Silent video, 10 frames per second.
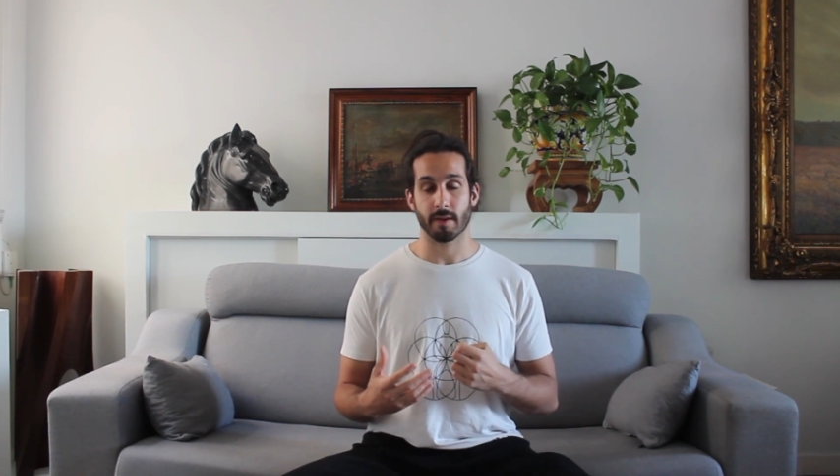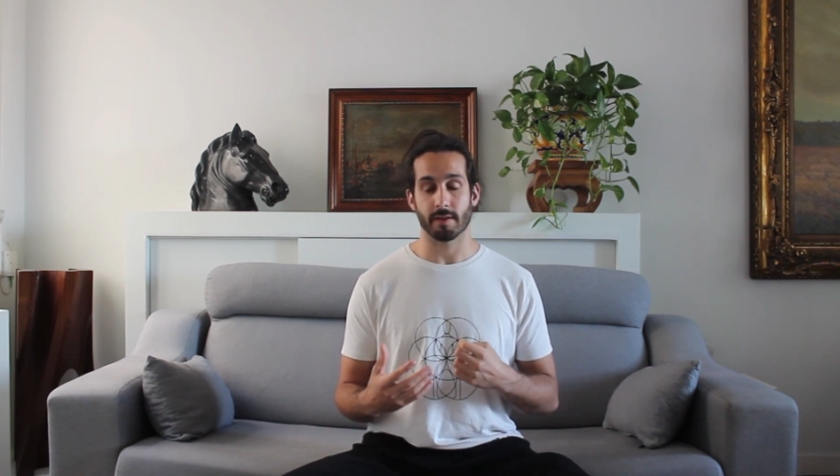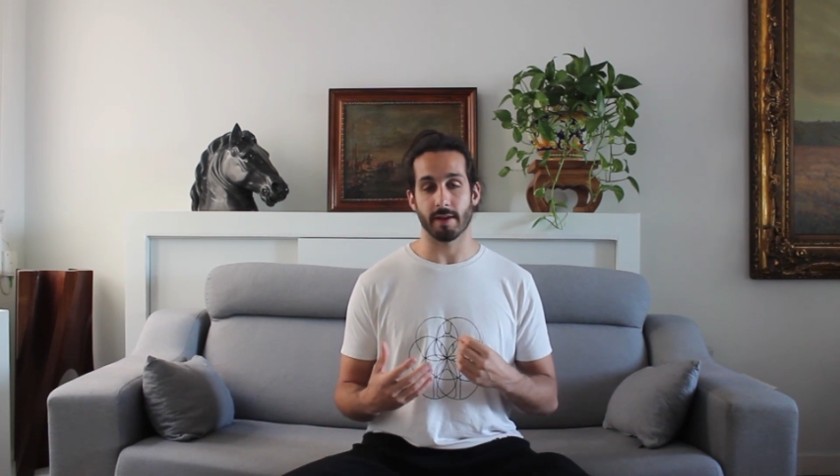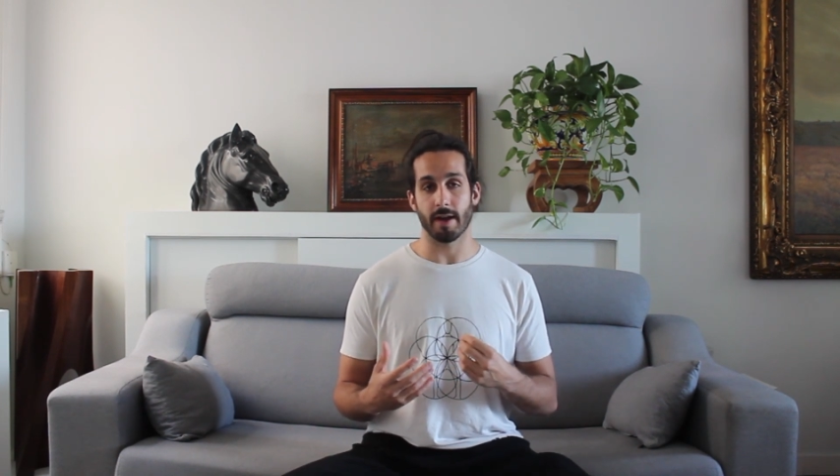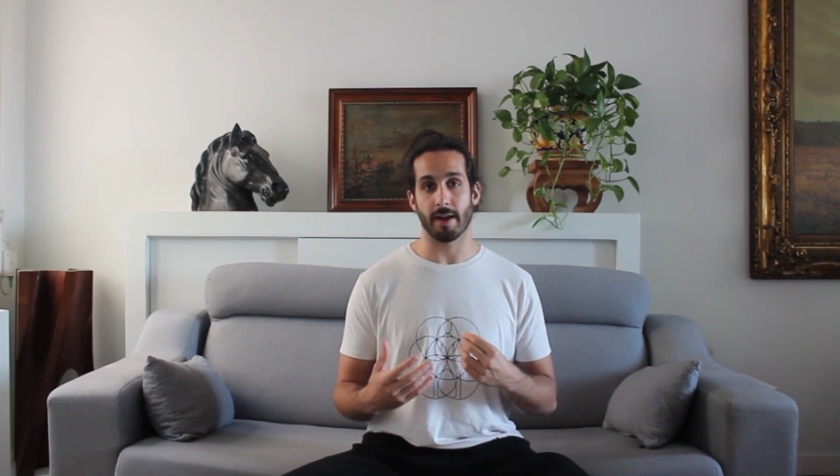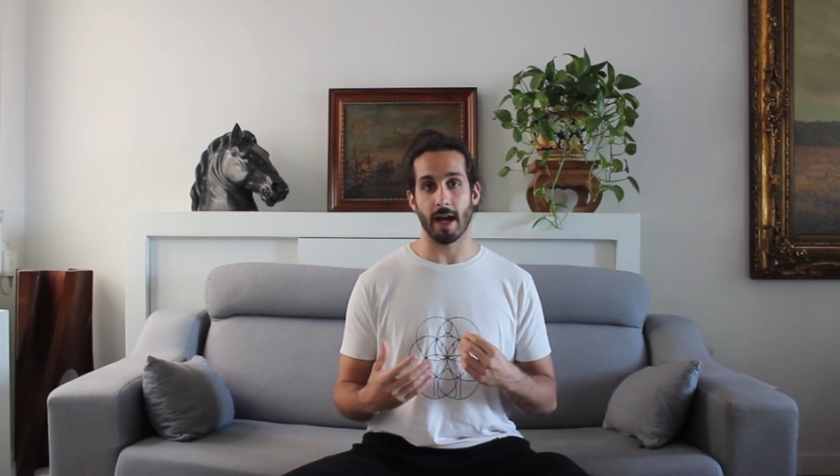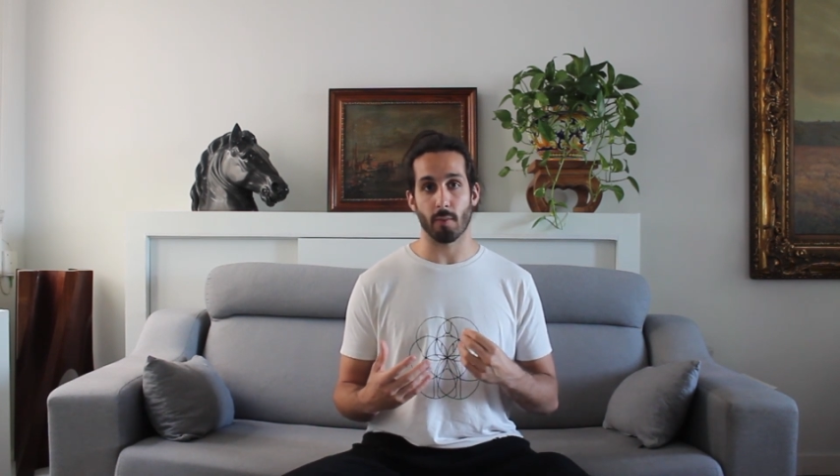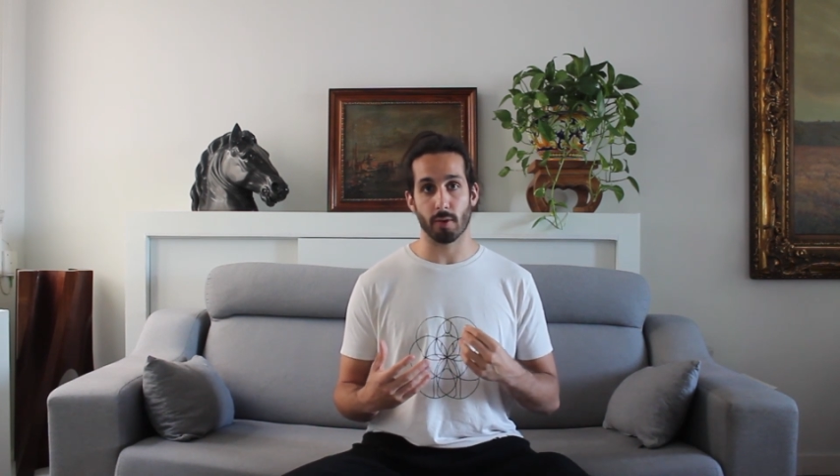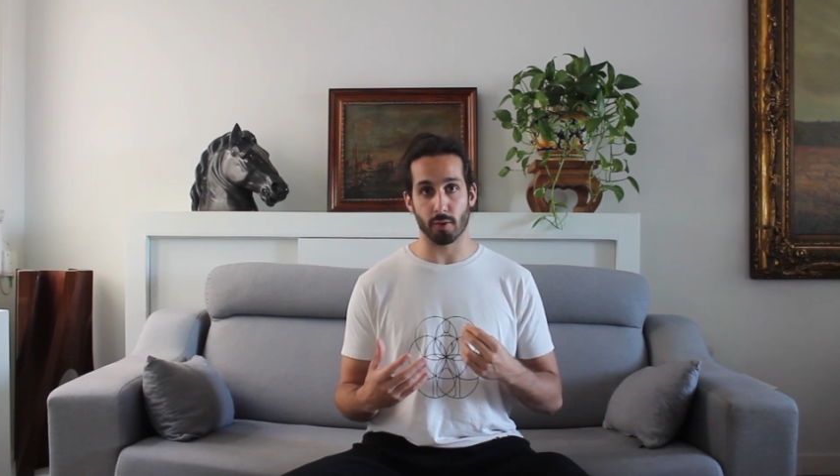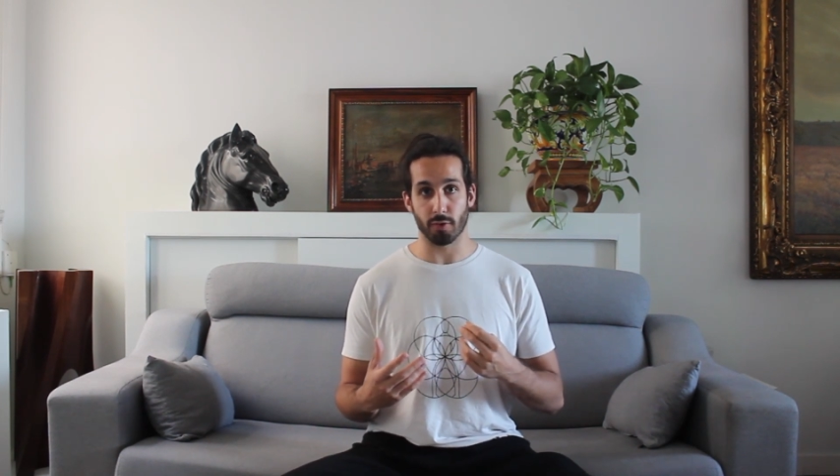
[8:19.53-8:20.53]
then I
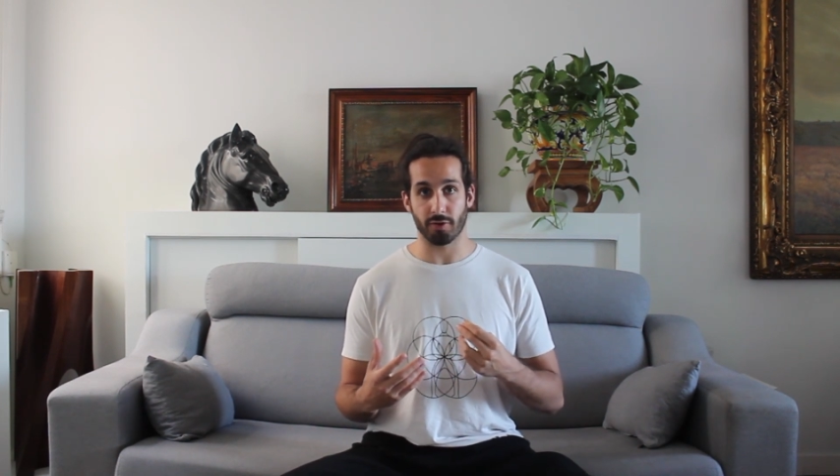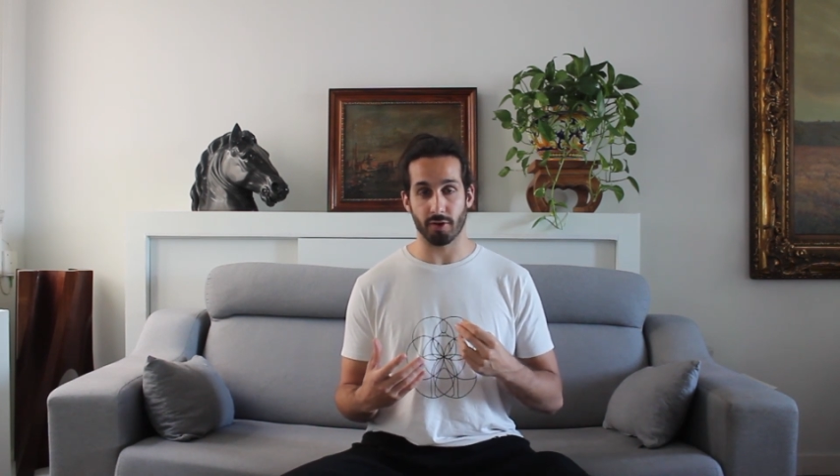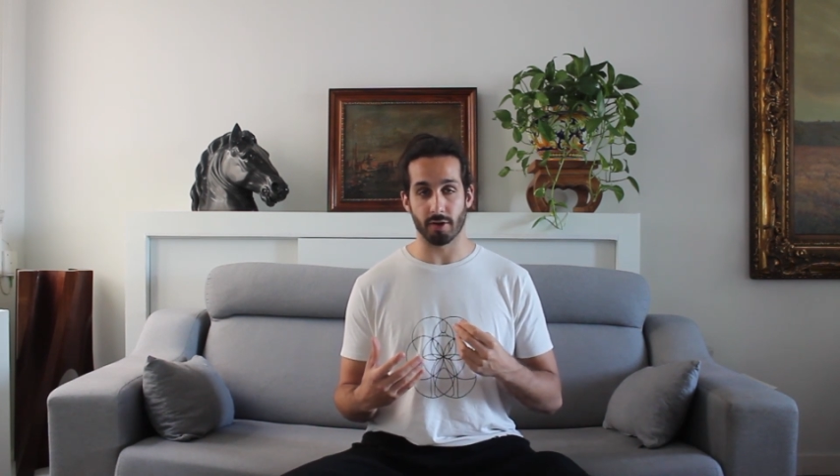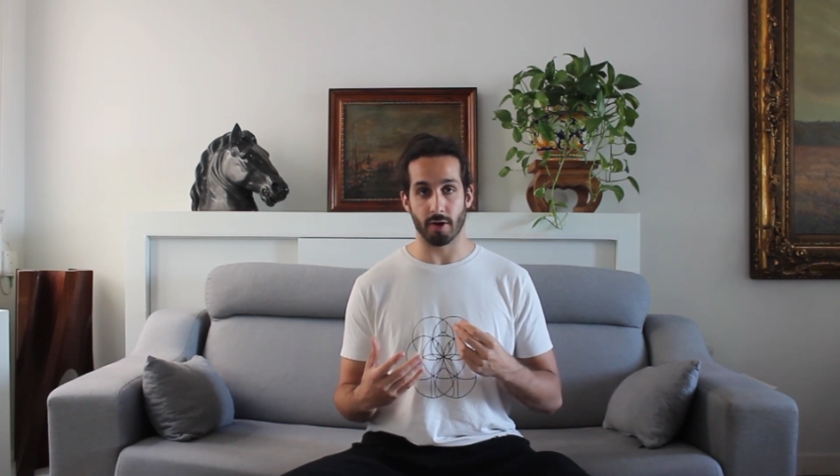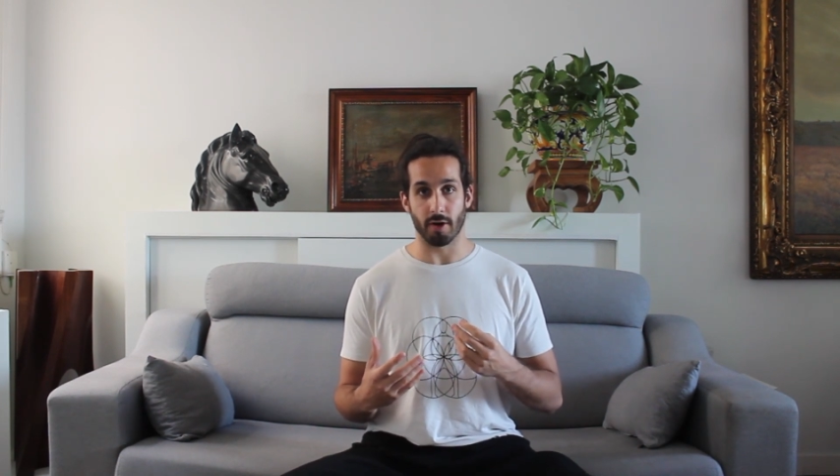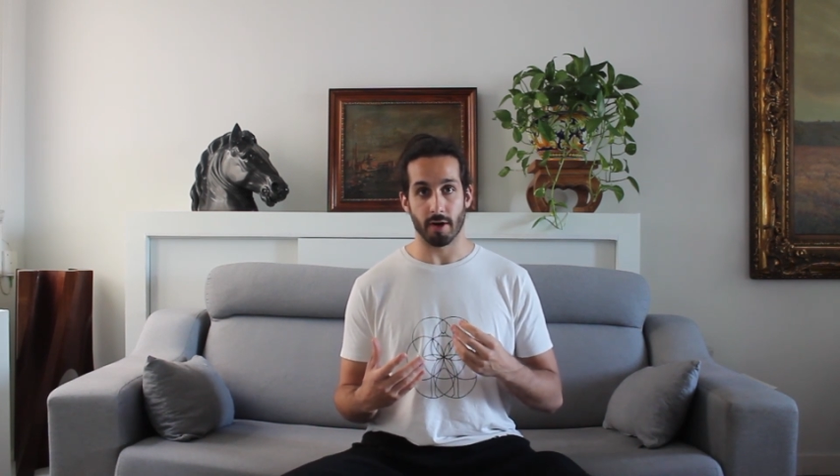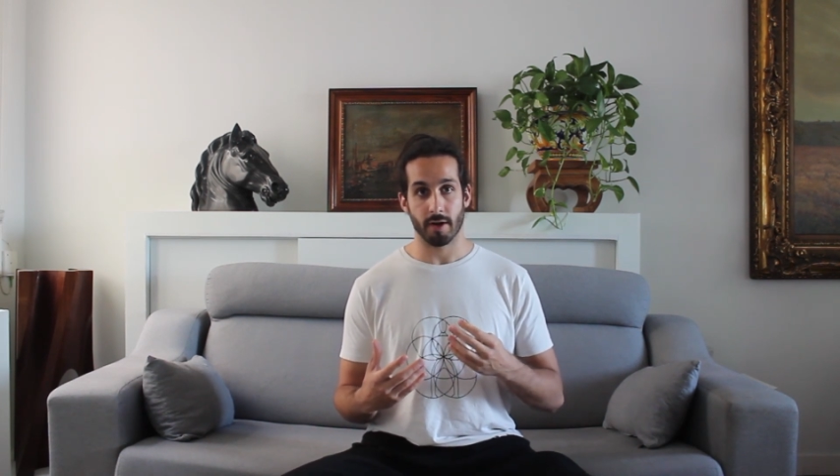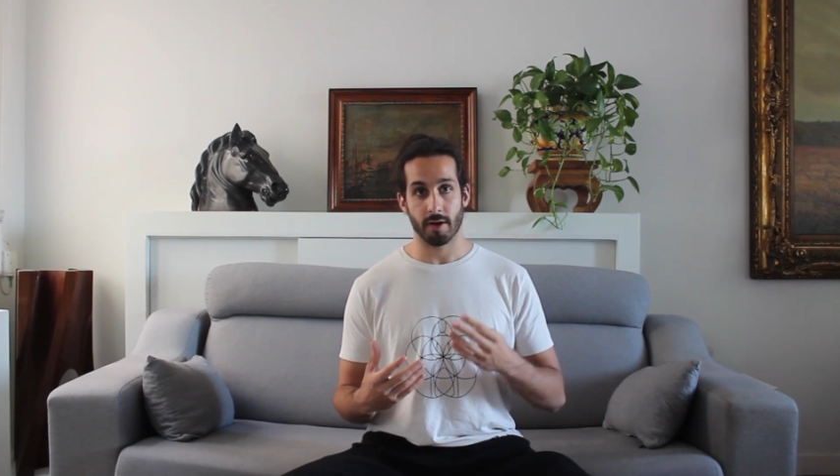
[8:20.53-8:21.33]
will consider